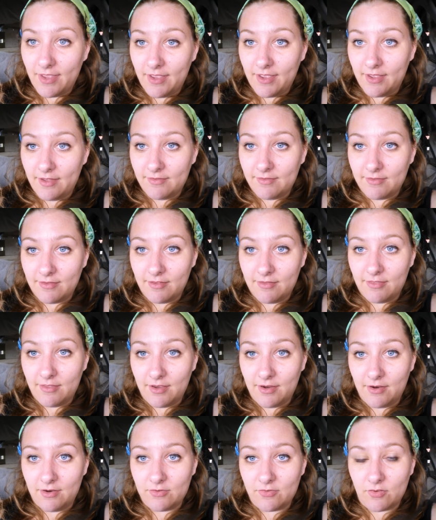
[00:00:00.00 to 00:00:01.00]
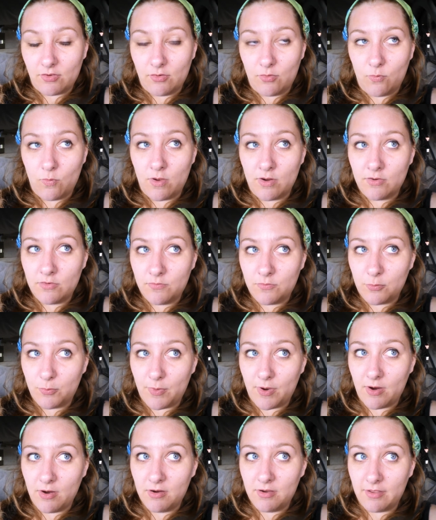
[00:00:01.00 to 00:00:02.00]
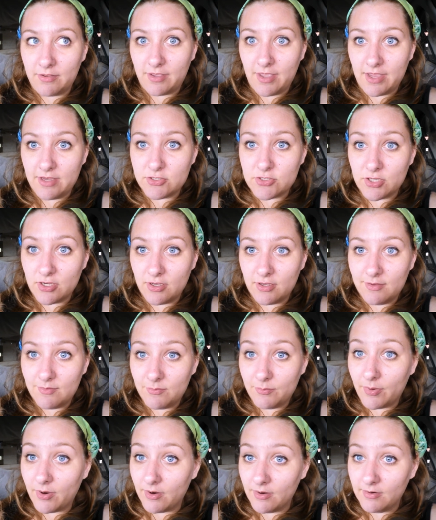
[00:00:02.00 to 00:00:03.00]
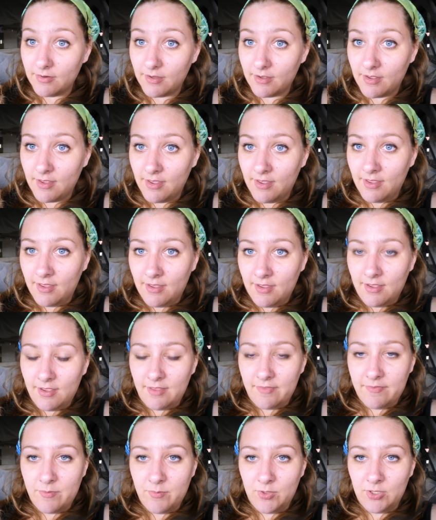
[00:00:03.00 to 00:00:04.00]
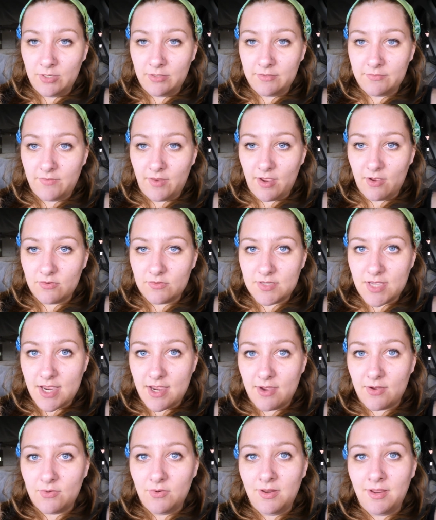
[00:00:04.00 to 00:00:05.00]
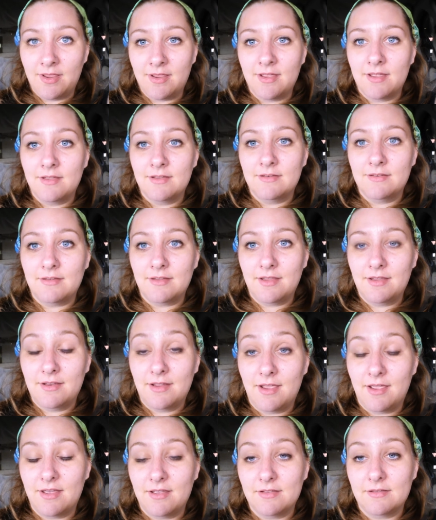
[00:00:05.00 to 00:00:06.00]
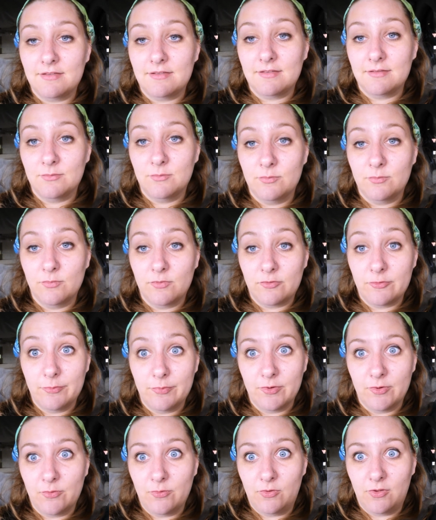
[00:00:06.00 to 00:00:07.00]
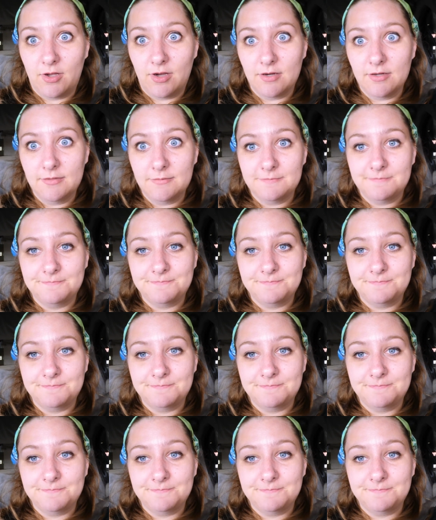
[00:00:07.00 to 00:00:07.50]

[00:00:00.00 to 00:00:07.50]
And there's a wonderful park, Acacia Park, in the middle of downtown, and it has some super cool art,